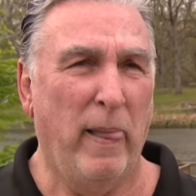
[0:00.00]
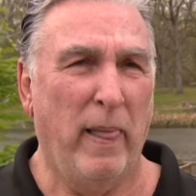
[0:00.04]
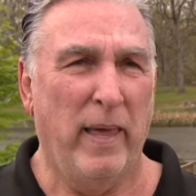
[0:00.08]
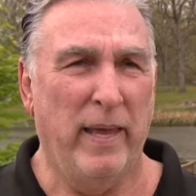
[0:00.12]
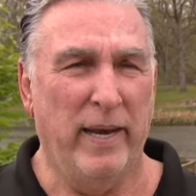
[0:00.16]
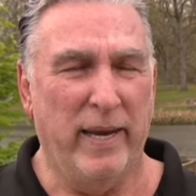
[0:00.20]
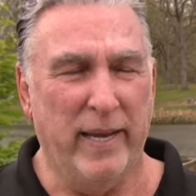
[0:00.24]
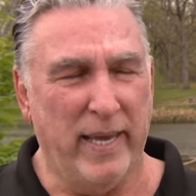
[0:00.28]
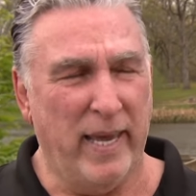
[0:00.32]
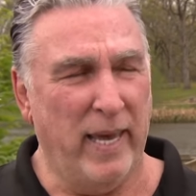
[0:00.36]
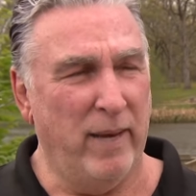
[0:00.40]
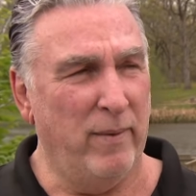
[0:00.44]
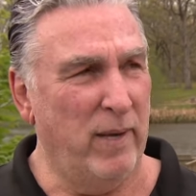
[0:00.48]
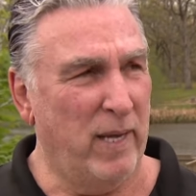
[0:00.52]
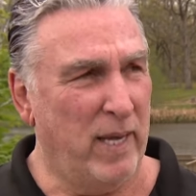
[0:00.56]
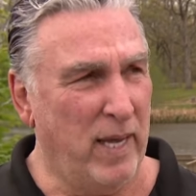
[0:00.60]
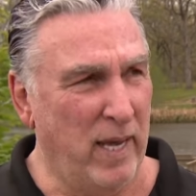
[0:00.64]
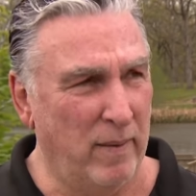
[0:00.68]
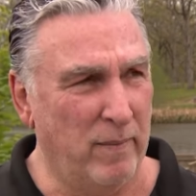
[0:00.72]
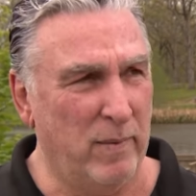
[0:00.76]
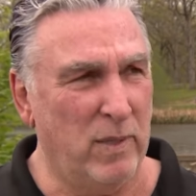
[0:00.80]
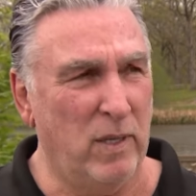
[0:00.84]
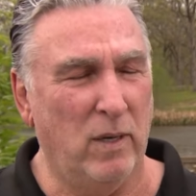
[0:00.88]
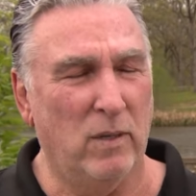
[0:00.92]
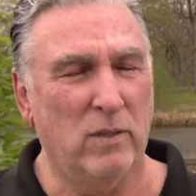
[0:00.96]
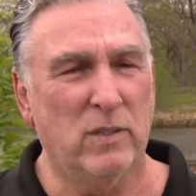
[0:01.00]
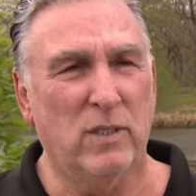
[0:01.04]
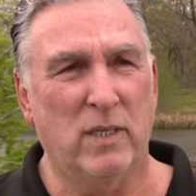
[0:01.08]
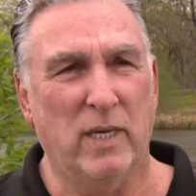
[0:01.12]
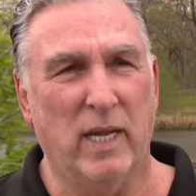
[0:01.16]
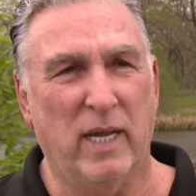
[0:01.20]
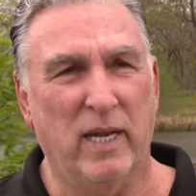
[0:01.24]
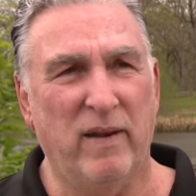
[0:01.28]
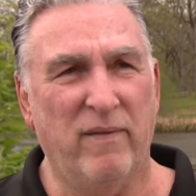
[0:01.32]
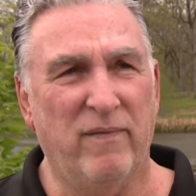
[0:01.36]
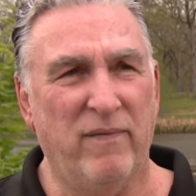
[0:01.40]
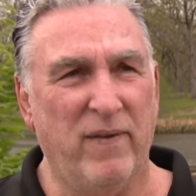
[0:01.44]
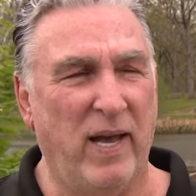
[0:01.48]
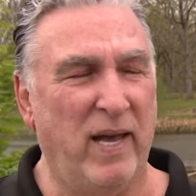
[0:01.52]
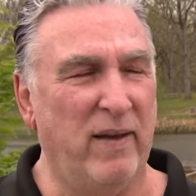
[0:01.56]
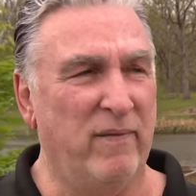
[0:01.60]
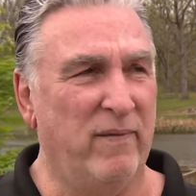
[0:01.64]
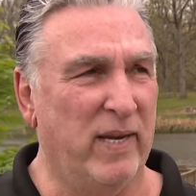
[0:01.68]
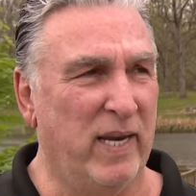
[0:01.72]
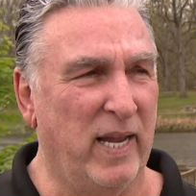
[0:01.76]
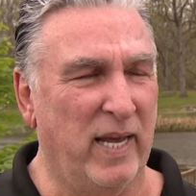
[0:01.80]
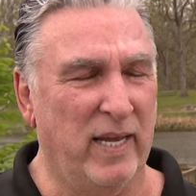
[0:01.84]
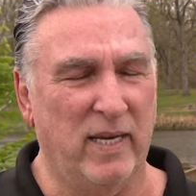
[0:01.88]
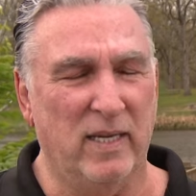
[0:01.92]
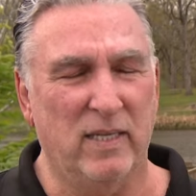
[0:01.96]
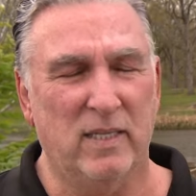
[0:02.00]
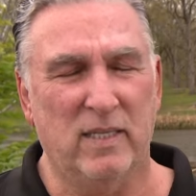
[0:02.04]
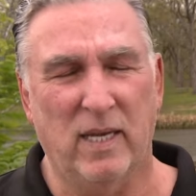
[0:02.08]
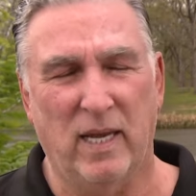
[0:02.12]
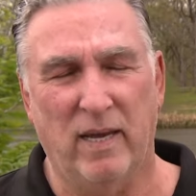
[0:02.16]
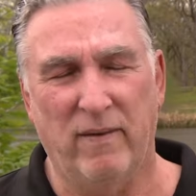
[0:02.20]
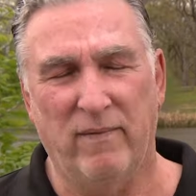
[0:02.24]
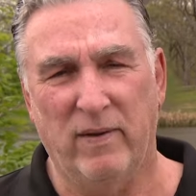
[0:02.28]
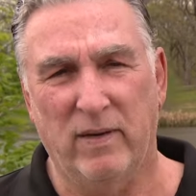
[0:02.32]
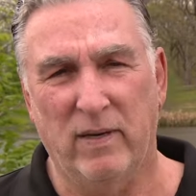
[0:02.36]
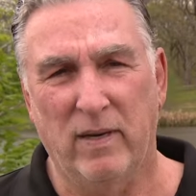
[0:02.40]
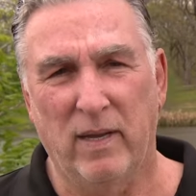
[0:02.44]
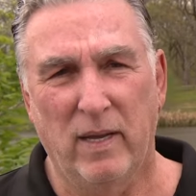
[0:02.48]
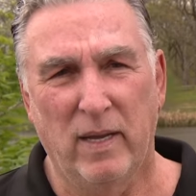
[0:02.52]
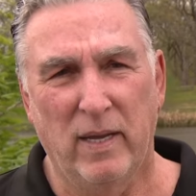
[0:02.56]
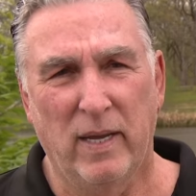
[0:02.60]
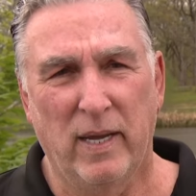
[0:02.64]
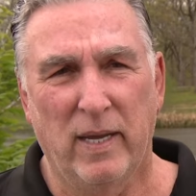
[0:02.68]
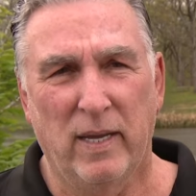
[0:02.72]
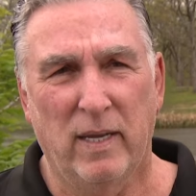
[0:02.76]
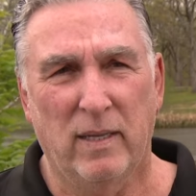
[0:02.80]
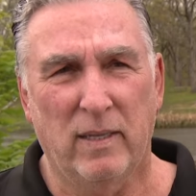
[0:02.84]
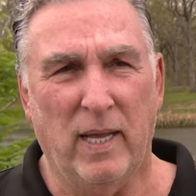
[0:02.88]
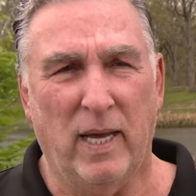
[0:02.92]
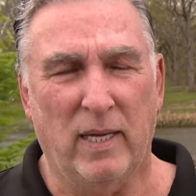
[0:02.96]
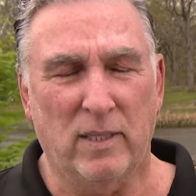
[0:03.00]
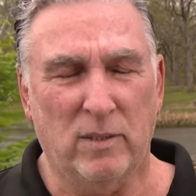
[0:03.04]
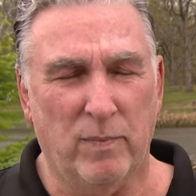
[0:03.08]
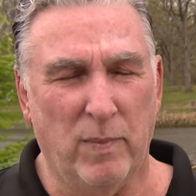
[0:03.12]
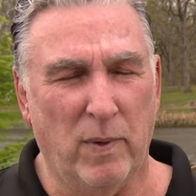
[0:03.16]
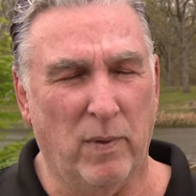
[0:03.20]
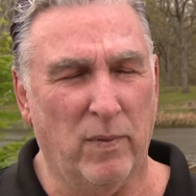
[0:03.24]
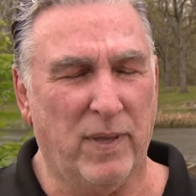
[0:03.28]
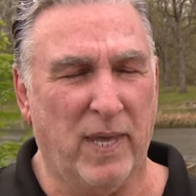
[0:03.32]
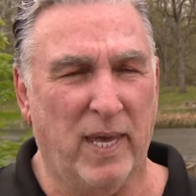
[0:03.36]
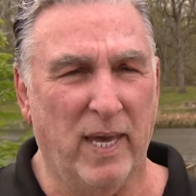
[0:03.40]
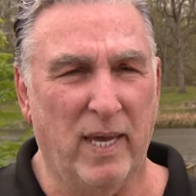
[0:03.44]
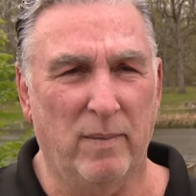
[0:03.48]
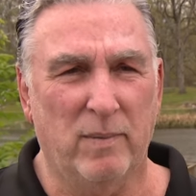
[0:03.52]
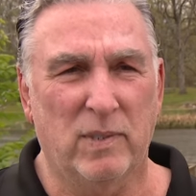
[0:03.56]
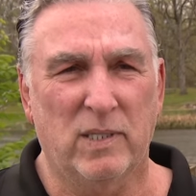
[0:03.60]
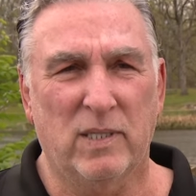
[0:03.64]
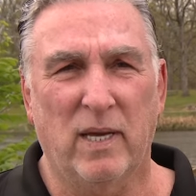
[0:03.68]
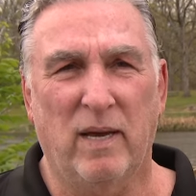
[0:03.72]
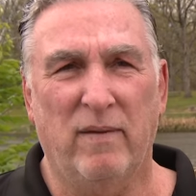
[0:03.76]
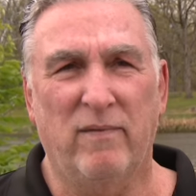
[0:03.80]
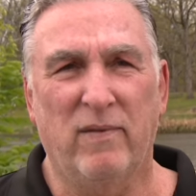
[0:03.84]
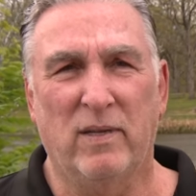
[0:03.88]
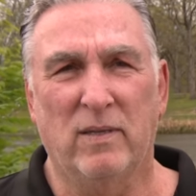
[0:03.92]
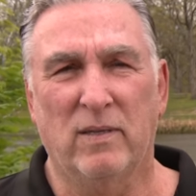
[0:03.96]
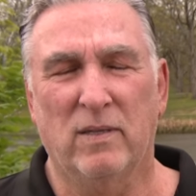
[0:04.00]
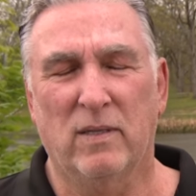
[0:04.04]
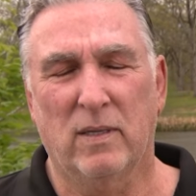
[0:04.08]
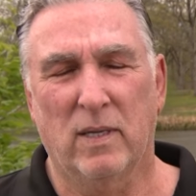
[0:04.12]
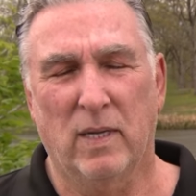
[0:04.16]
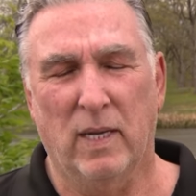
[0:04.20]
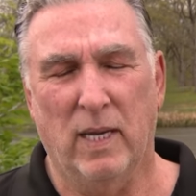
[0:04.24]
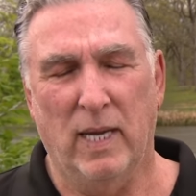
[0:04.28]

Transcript: And he came, we came close in 85 and 87, lost both game sevens.